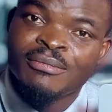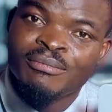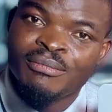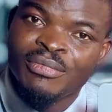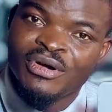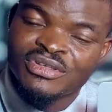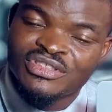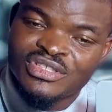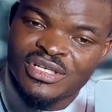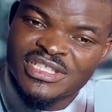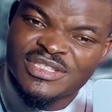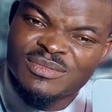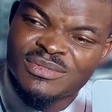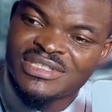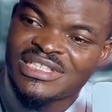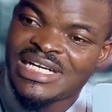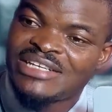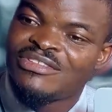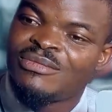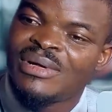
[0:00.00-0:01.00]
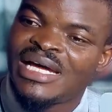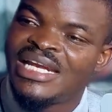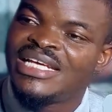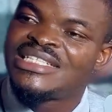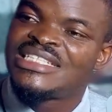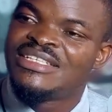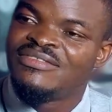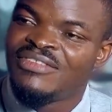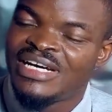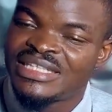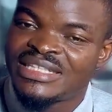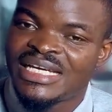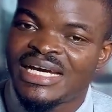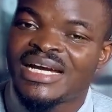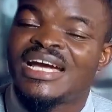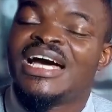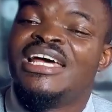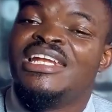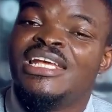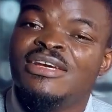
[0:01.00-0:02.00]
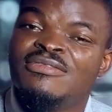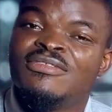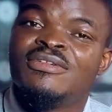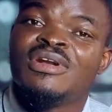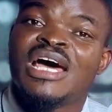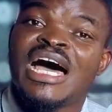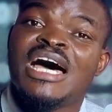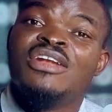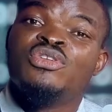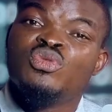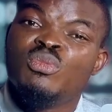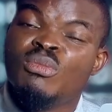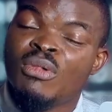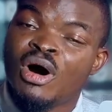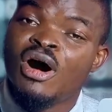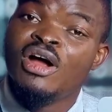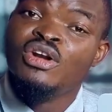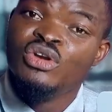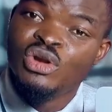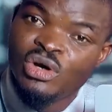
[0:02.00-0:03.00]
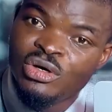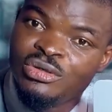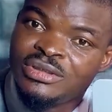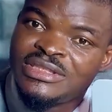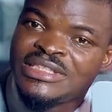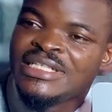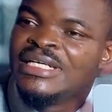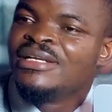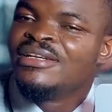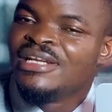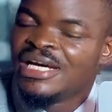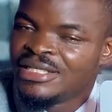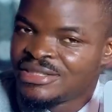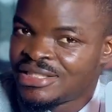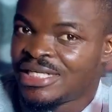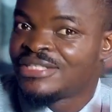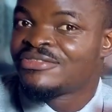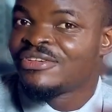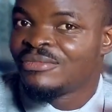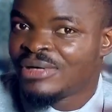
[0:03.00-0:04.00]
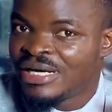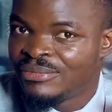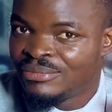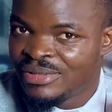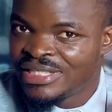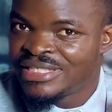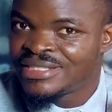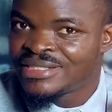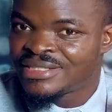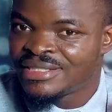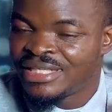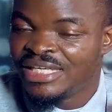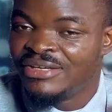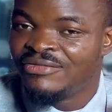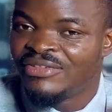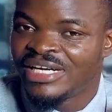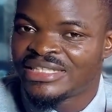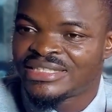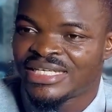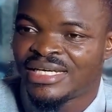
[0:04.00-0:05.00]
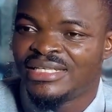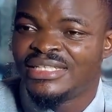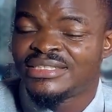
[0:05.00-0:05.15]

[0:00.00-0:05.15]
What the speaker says: but trust me, transformerless inverter can even handle more load than transformer-based inverter.